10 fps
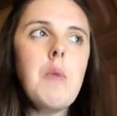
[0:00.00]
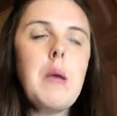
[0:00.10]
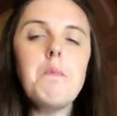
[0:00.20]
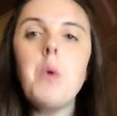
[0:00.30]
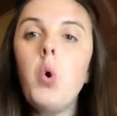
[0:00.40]

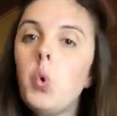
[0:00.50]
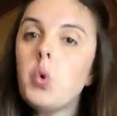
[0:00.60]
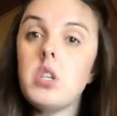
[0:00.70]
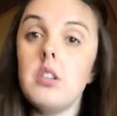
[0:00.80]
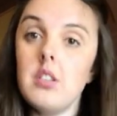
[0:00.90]

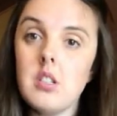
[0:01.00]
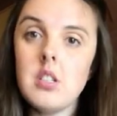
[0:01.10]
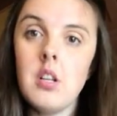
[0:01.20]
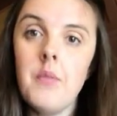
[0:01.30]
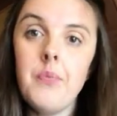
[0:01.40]

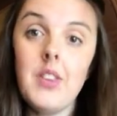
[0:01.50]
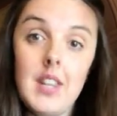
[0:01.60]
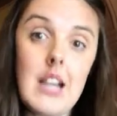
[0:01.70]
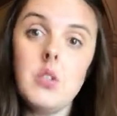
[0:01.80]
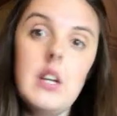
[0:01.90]
important the
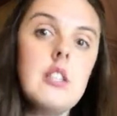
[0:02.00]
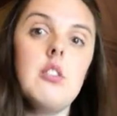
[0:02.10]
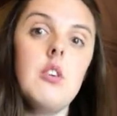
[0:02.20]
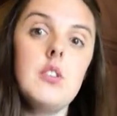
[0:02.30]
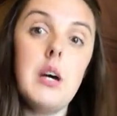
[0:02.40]
Natural
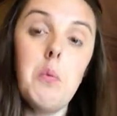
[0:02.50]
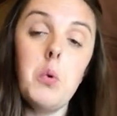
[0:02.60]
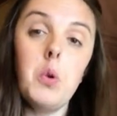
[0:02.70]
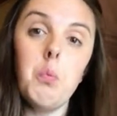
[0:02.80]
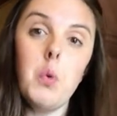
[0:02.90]
History of
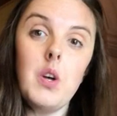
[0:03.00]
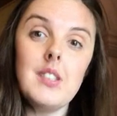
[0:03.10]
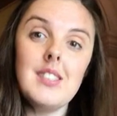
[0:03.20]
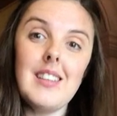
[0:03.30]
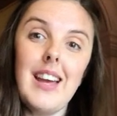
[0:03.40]
Selborne
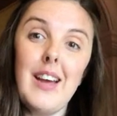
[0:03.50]
was.